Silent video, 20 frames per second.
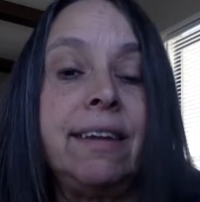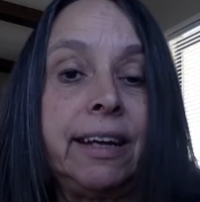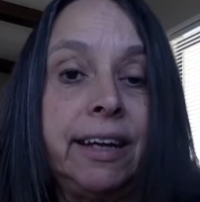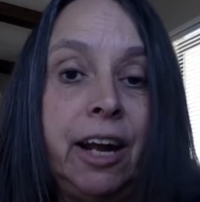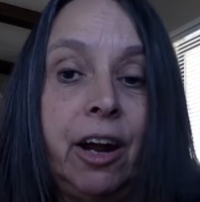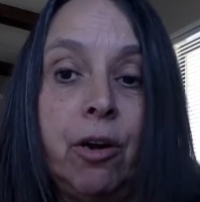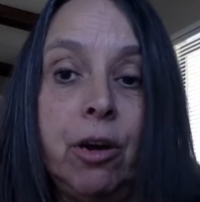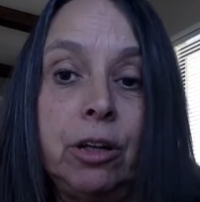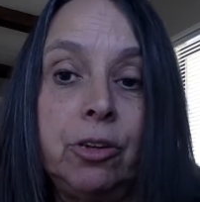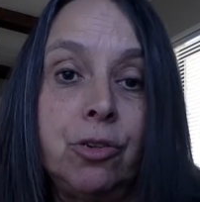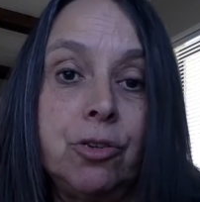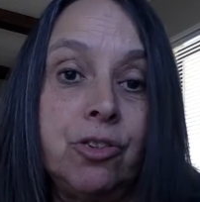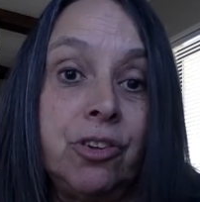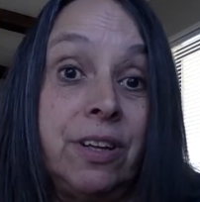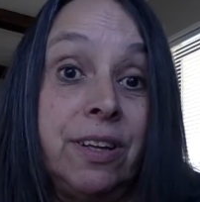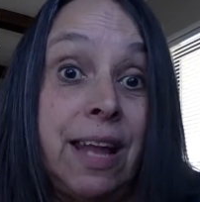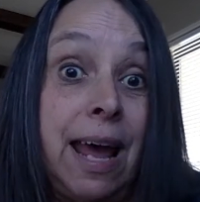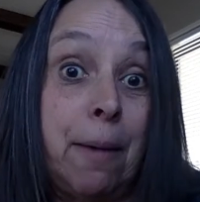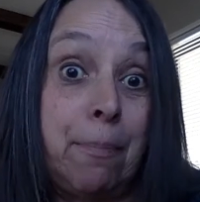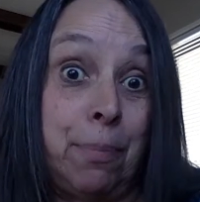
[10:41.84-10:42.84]
the characters
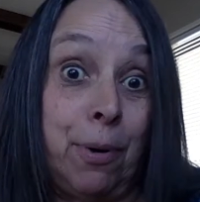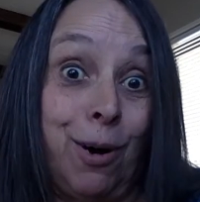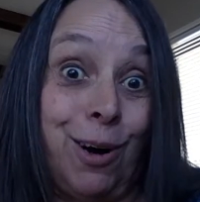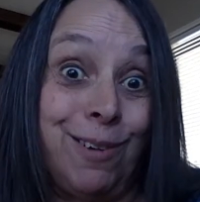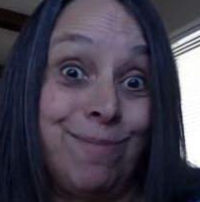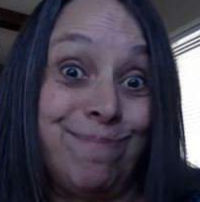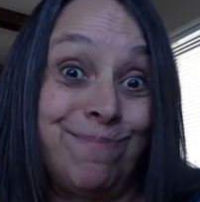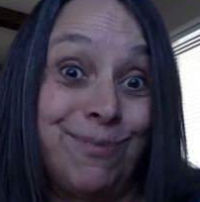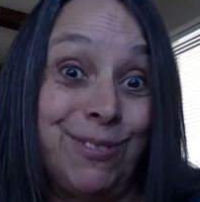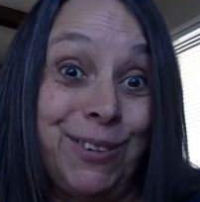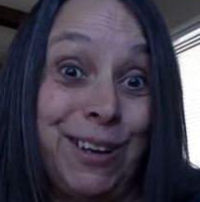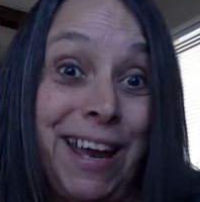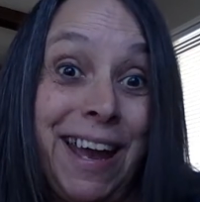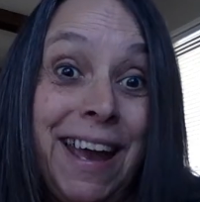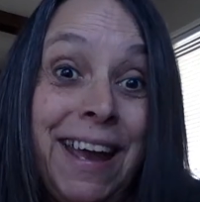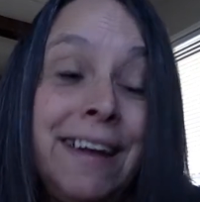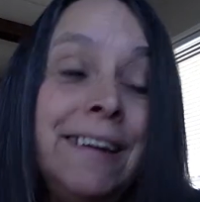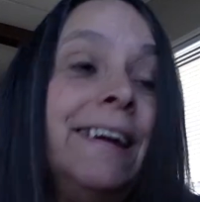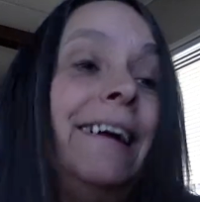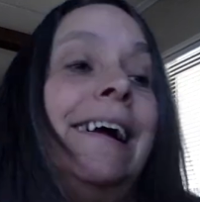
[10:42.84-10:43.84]
in that part,
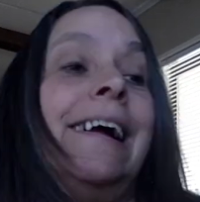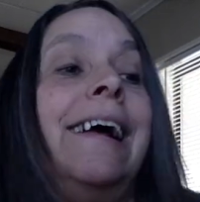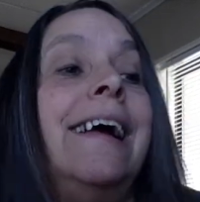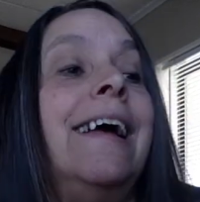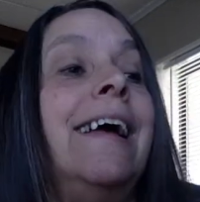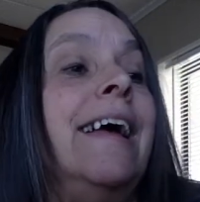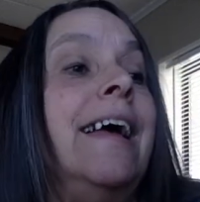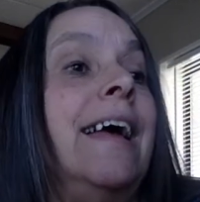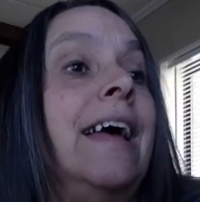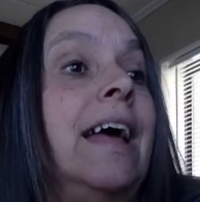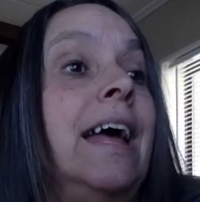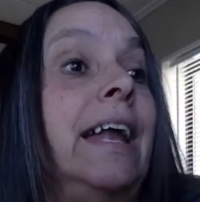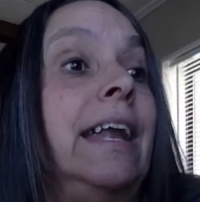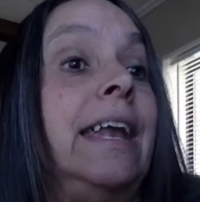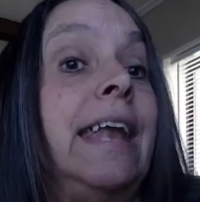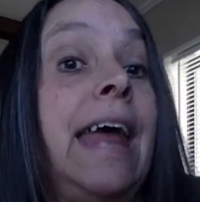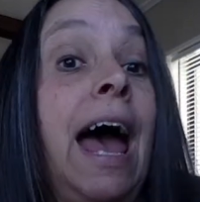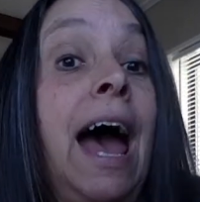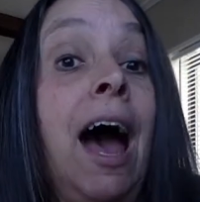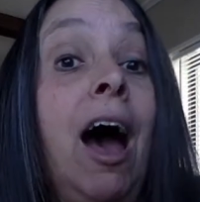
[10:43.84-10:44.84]
okay?
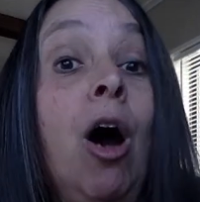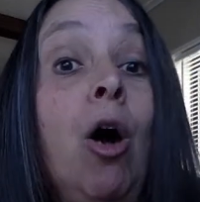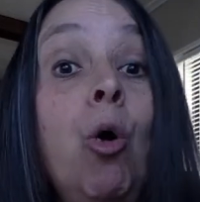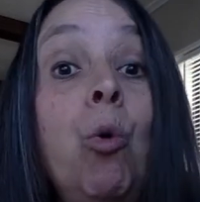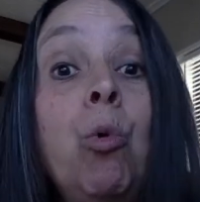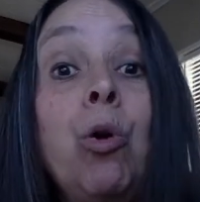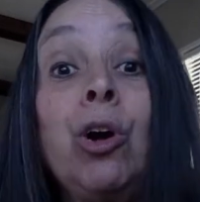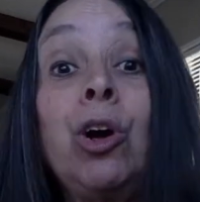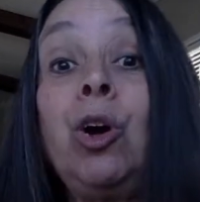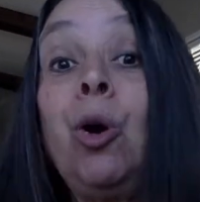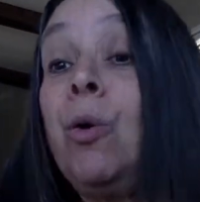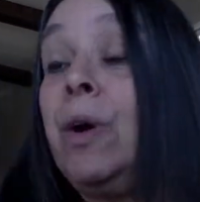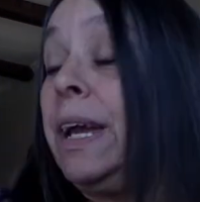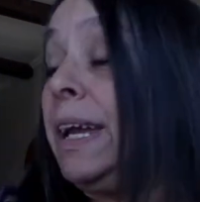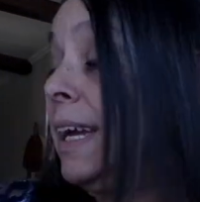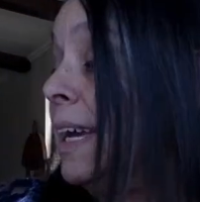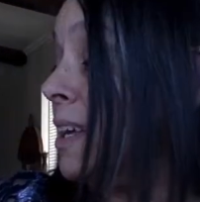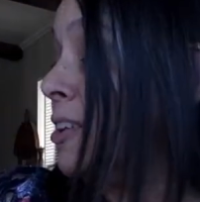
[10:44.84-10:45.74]
Now we're going